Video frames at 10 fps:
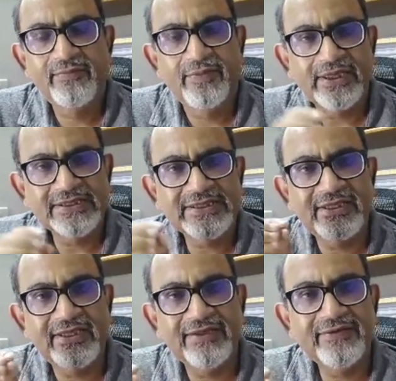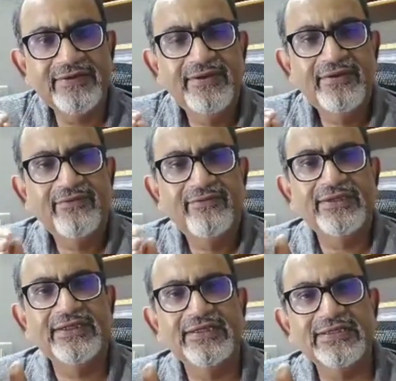Partial is
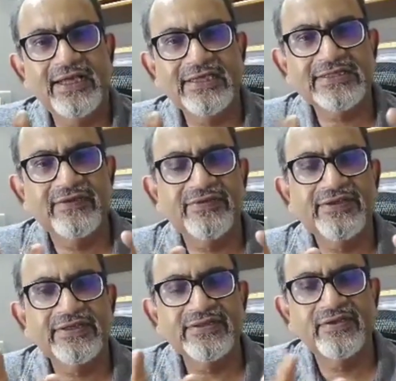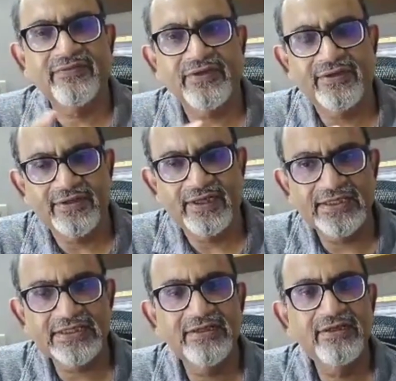when there is extravasation of
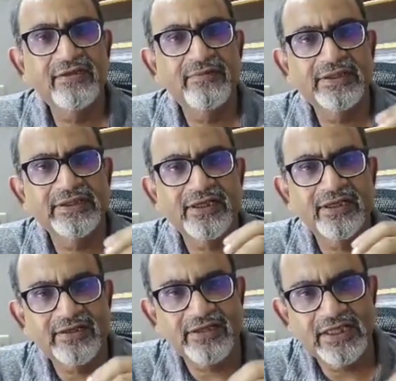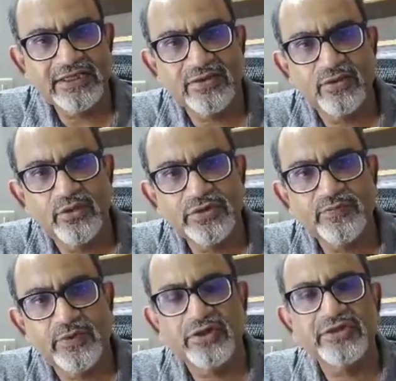contrast, but the contrast goes
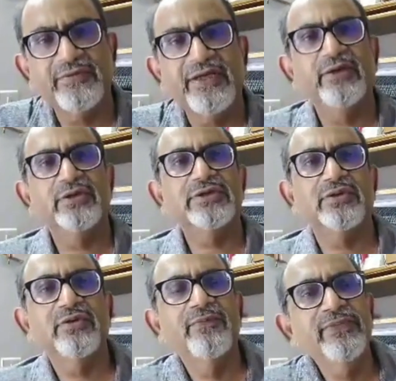proximally also,